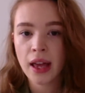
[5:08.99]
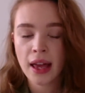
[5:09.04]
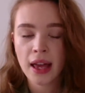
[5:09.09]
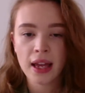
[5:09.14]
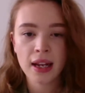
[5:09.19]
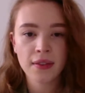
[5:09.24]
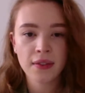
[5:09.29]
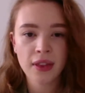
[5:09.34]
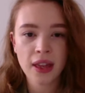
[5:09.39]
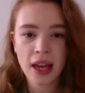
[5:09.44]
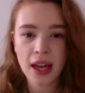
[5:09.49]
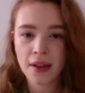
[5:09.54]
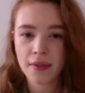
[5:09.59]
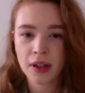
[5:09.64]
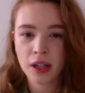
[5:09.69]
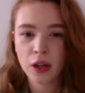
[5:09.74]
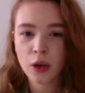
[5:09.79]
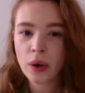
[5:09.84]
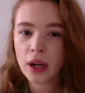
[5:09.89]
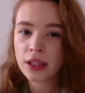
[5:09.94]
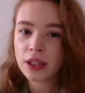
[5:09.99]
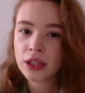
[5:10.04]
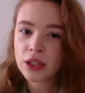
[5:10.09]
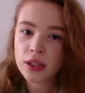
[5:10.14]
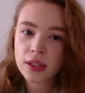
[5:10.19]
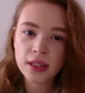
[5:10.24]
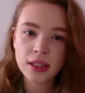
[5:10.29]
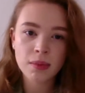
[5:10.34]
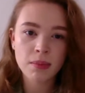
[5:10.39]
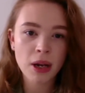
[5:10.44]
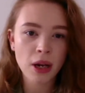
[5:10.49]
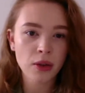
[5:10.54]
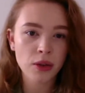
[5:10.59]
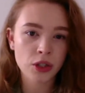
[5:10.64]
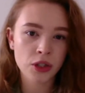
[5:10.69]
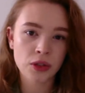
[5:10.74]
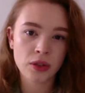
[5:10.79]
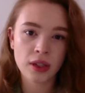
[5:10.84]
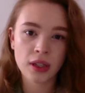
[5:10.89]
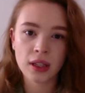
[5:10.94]
And if they have any questions about
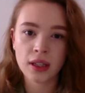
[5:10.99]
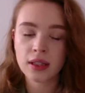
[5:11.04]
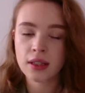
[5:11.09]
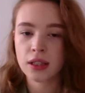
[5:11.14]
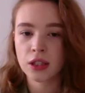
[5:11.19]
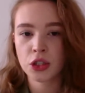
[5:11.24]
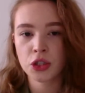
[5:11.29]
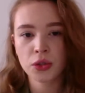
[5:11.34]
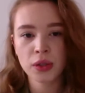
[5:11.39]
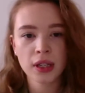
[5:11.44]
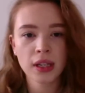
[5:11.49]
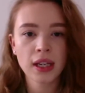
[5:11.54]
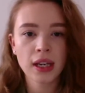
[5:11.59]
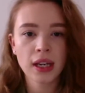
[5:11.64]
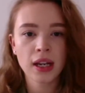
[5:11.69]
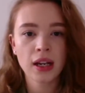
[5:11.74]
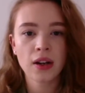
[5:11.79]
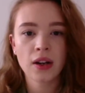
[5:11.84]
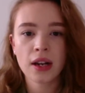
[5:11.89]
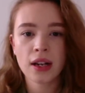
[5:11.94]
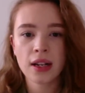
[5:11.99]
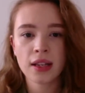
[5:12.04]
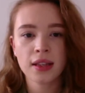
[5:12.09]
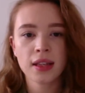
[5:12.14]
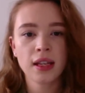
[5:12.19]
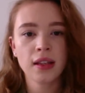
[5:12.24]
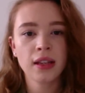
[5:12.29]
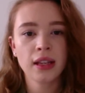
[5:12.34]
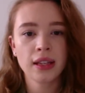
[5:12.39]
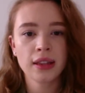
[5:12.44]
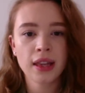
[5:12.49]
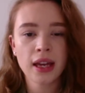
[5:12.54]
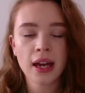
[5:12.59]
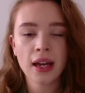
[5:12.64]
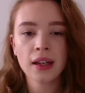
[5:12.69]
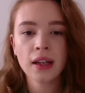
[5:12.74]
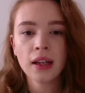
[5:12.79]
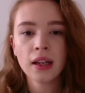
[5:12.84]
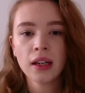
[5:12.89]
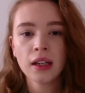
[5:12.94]
trees and tree care, anything like that,